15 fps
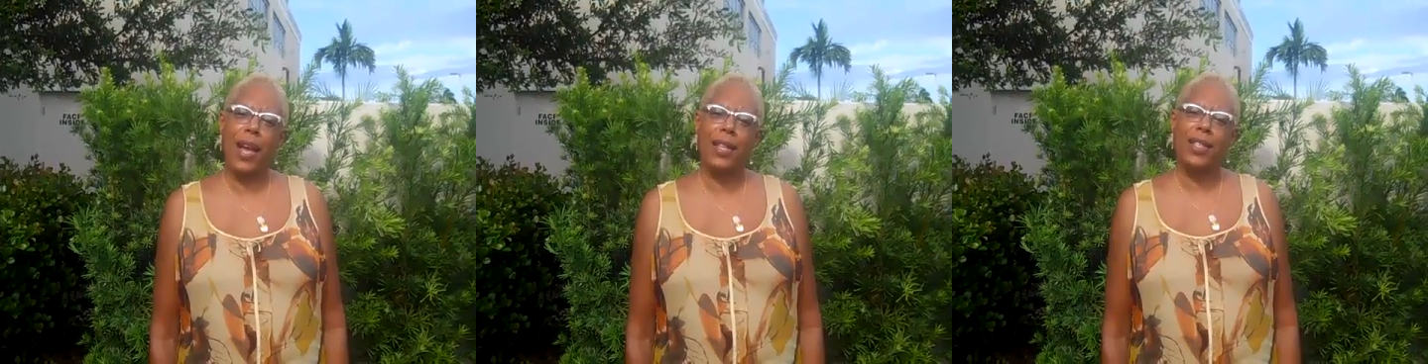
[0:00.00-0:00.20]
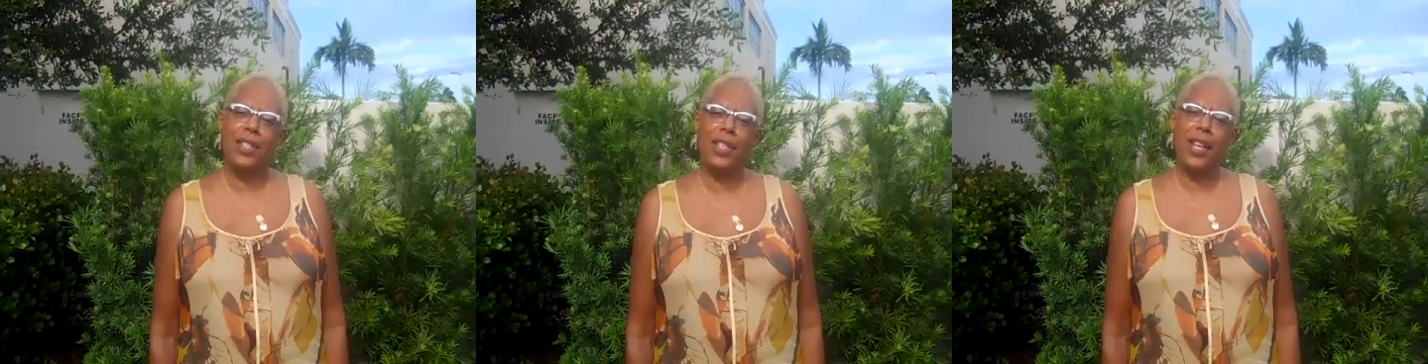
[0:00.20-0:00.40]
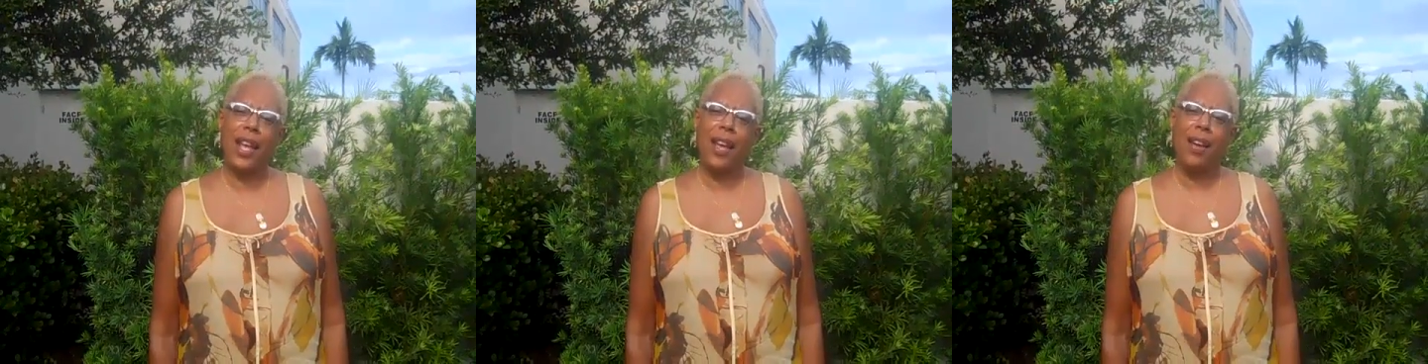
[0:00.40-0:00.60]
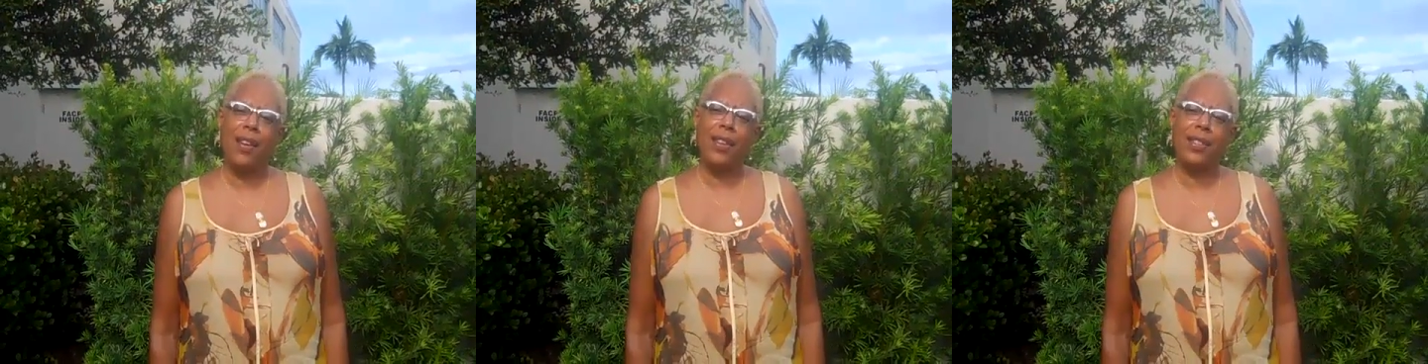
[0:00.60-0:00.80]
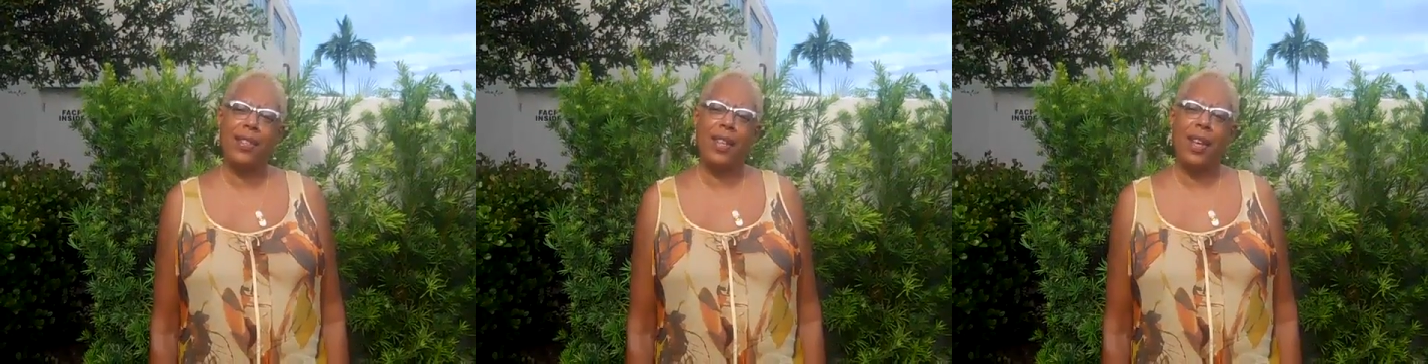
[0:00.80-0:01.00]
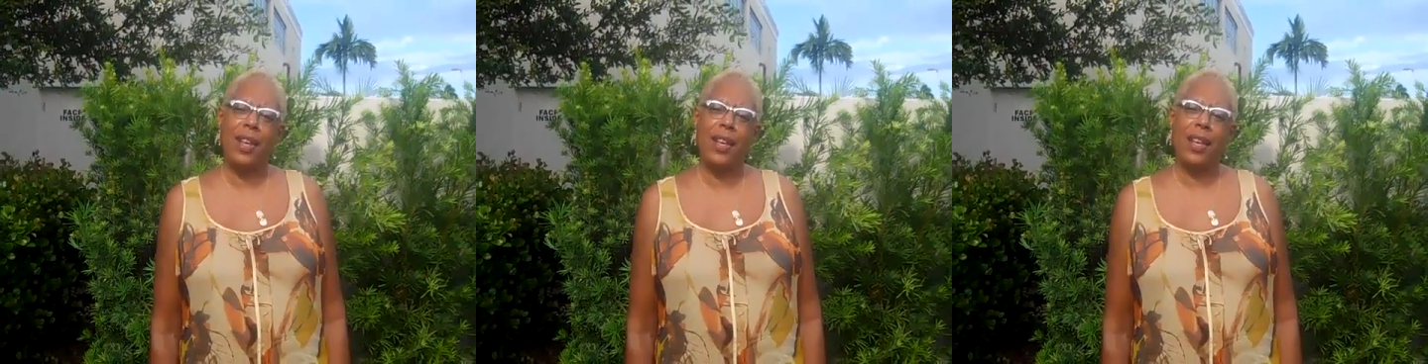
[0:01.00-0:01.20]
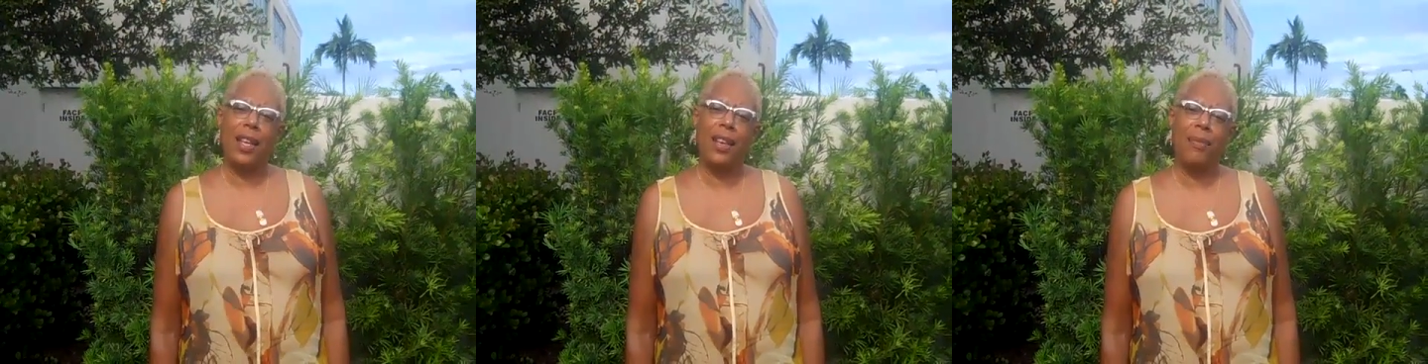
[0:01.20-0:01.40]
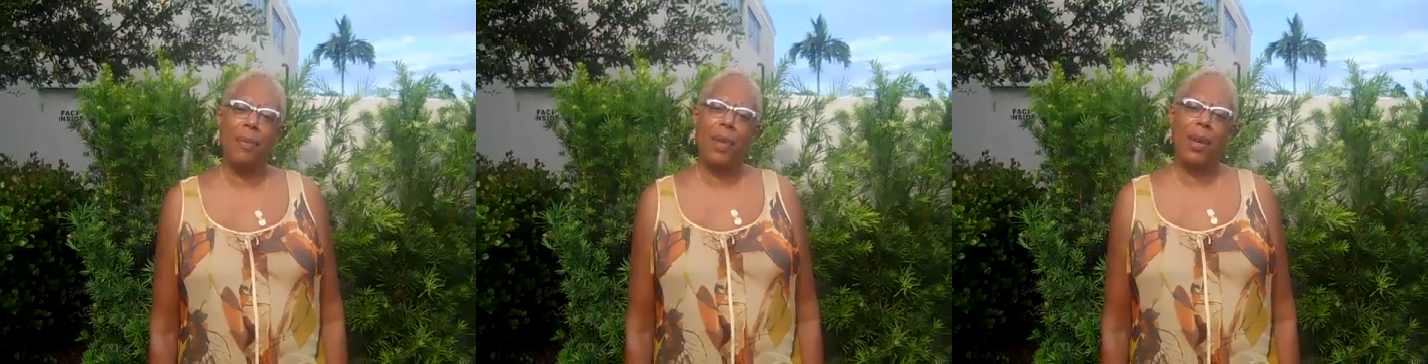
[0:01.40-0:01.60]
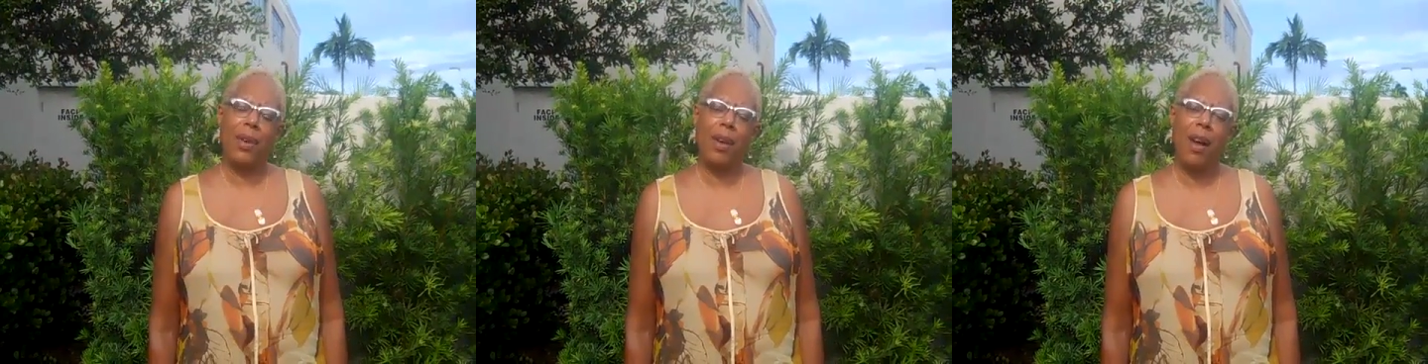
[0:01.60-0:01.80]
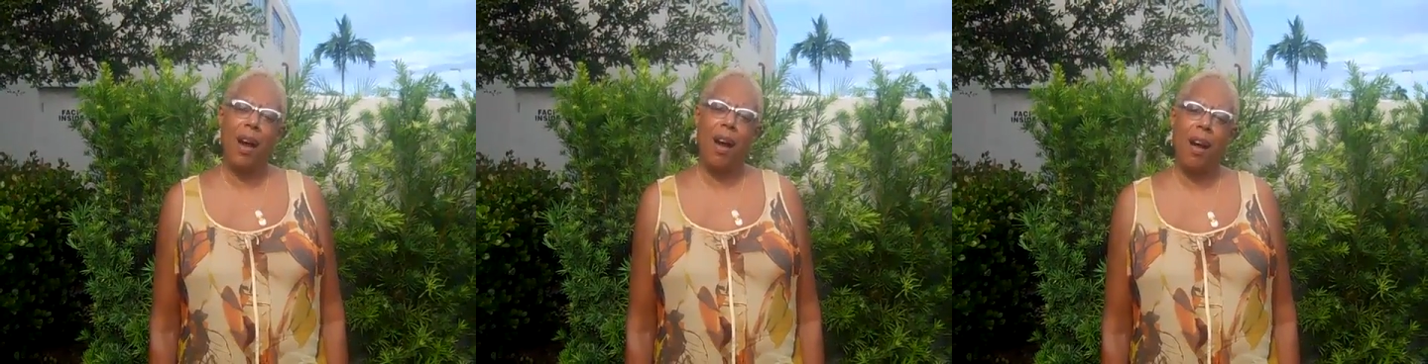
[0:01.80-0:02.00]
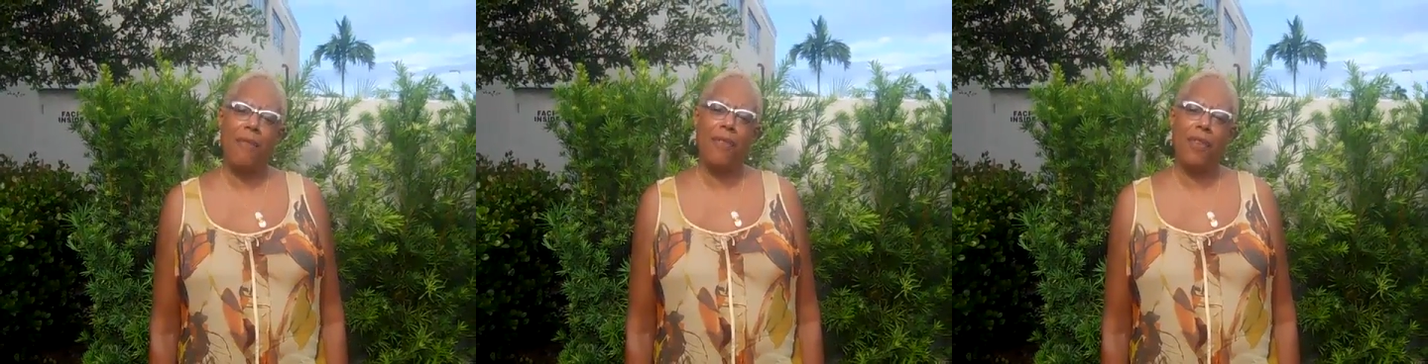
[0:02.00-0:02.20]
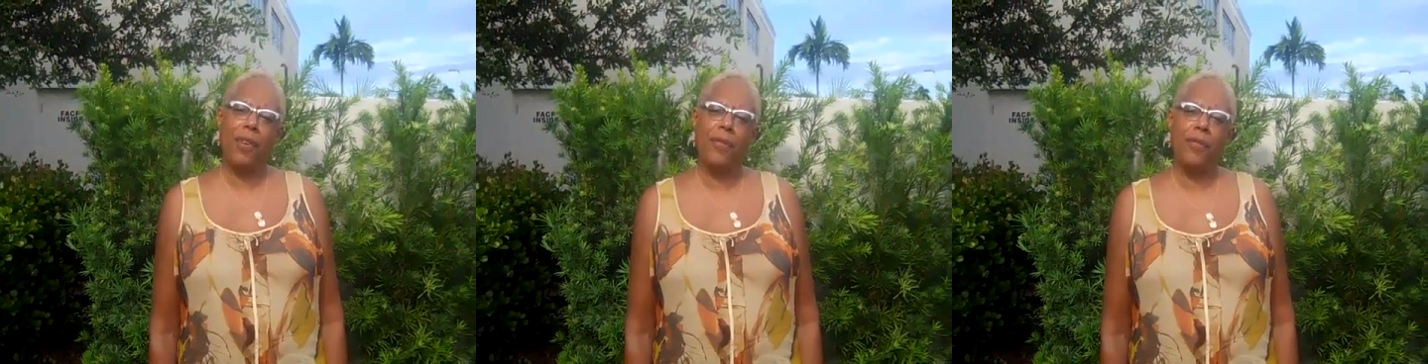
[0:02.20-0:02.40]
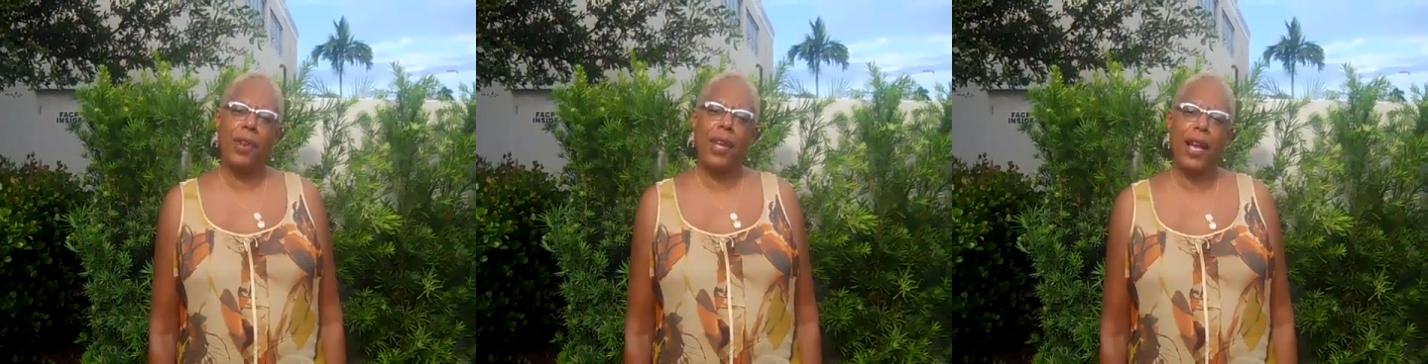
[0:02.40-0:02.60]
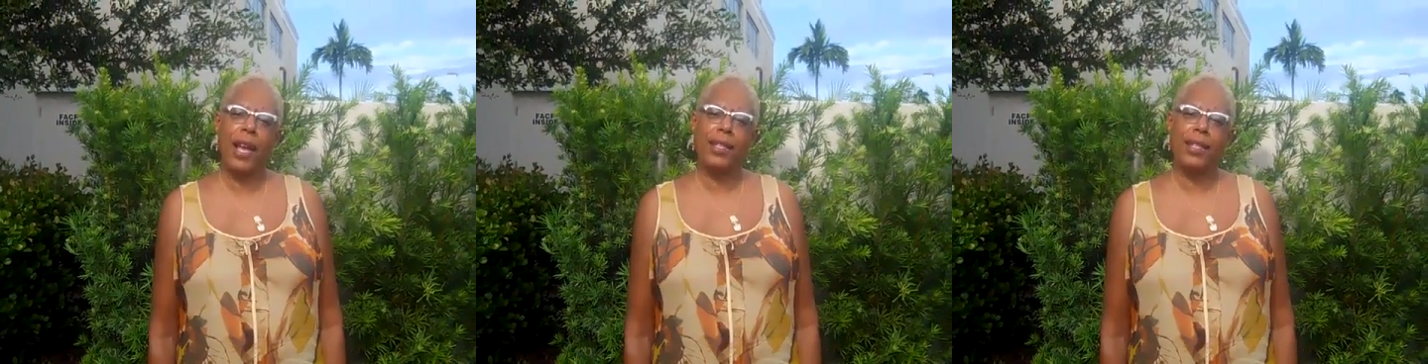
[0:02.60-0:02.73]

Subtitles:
concierge. Give me a call for a free